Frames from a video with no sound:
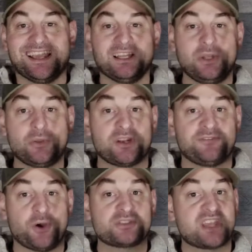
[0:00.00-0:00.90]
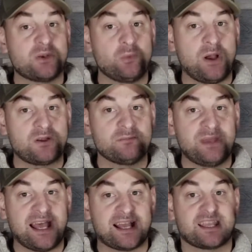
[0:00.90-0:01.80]
Hello there folks, and welcome
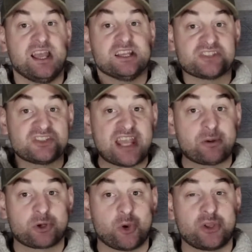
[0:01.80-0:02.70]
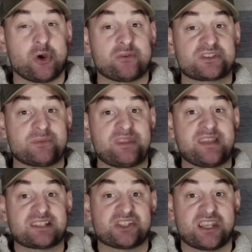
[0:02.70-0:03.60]
back. Today we're going over something
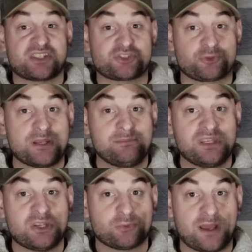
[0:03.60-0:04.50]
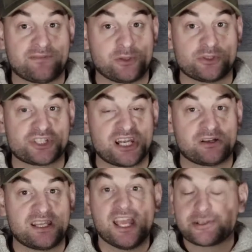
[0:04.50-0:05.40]
that's extremely
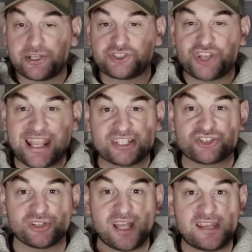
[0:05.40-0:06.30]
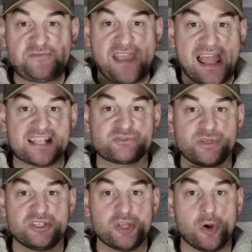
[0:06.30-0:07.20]
revolutionary, could change life as
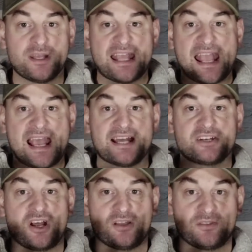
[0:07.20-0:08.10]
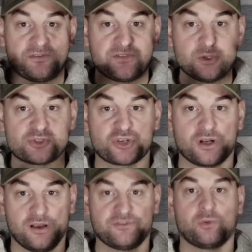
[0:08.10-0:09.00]
we know it and the future
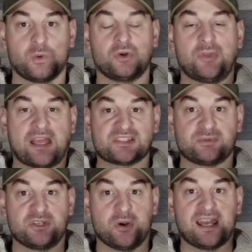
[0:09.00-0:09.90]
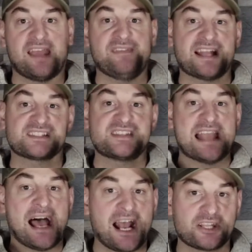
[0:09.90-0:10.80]
of the world as we know it, and that's the
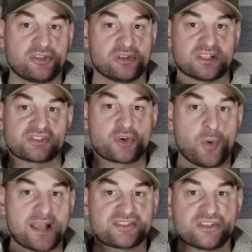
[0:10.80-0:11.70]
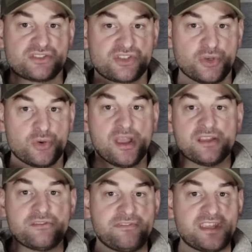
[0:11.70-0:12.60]
Oculus Quest 2
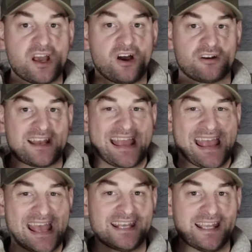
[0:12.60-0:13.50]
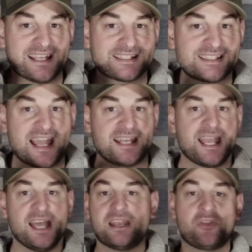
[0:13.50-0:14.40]
VR headset.
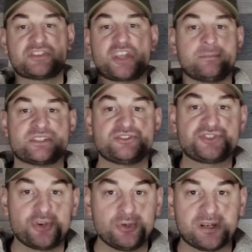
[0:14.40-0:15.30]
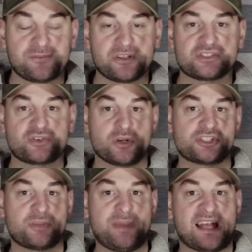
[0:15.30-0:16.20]
Now this comes in two different
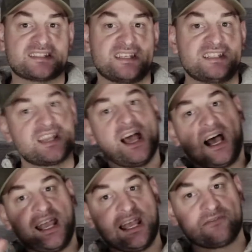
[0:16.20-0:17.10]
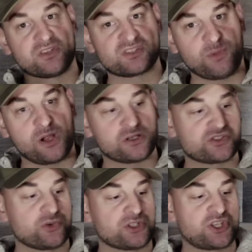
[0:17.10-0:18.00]
storage capacities. I have the smaller
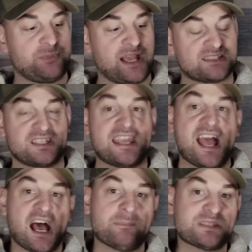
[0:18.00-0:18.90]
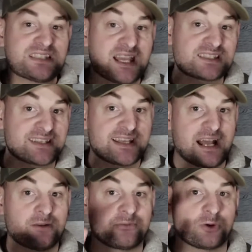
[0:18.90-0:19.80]
storage capacity. I've been testing it
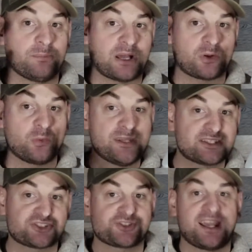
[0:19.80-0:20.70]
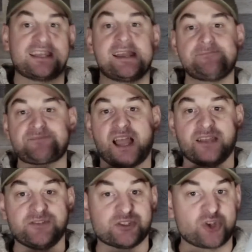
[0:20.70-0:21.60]
out for about a week straight.
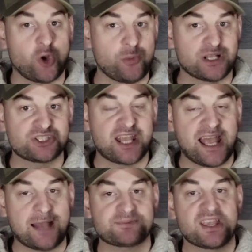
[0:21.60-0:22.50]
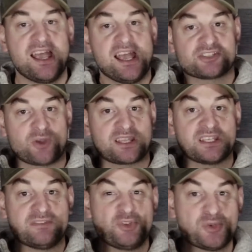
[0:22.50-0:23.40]
I've used a whole bunch of apps so I can
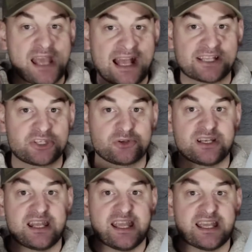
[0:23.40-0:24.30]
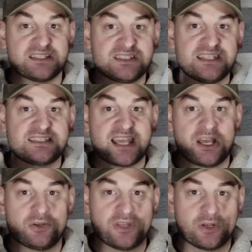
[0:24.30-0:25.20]
give you an accurate and
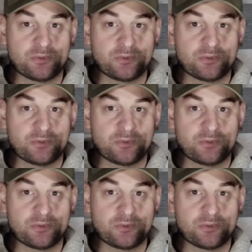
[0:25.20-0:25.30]
detailed